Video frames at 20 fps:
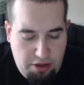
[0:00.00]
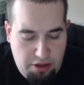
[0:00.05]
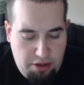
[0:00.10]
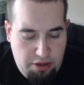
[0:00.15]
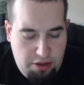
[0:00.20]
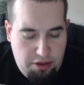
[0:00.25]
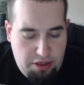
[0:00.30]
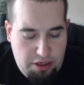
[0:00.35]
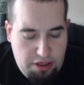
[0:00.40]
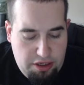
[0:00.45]

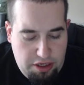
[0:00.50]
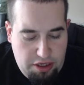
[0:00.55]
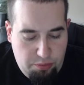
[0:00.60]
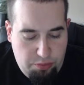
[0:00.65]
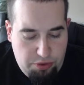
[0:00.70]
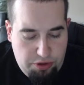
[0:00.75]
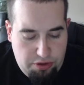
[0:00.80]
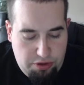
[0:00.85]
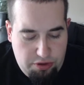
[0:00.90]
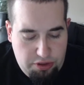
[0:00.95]
and I
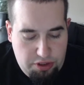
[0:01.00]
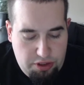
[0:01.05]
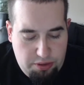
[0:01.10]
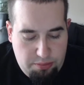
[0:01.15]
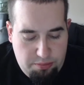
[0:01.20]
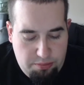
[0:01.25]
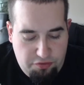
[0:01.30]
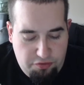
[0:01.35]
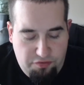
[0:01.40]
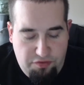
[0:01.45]
will
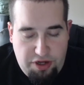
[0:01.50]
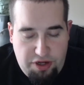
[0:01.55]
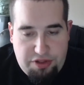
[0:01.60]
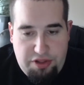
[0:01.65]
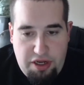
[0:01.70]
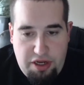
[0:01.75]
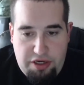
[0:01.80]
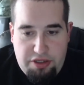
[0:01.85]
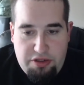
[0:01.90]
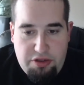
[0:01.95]
reflect
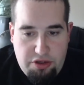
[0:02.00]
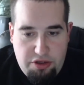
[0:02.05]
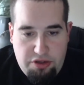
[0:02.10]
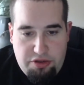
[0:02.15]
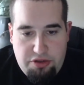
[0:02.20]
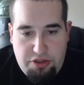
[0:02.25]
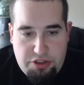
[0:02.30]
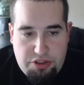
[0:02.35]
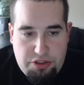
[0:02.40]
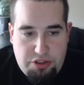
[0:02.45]
that in
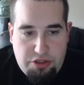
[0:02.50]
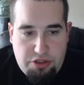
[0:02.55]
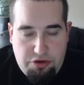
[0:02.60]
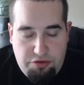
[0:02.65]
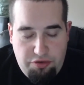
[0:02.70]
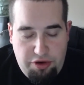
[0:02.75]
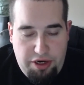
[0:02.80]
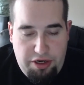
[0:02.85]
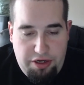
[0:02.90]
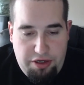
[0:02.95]
the
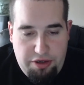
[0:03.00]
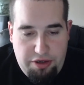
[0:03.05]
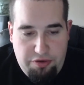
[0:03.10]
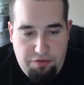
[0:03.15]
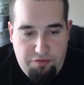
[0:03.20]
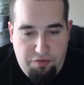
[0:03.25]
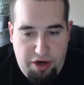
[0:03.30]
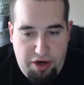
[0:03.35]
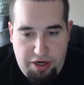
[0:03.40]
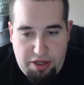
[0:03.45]
grading and
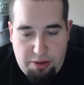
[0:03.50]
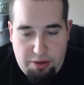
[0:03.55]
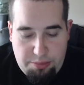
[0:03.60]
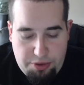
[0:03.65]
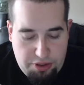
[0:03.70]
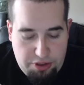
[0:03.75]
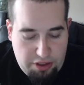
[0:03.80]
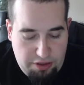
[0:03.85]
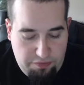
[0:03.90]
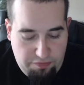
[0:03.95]
rating I'm going
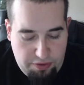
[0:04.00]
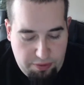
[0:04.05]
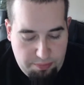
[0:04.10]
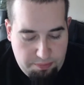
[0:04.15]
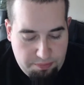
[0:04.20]
to give them.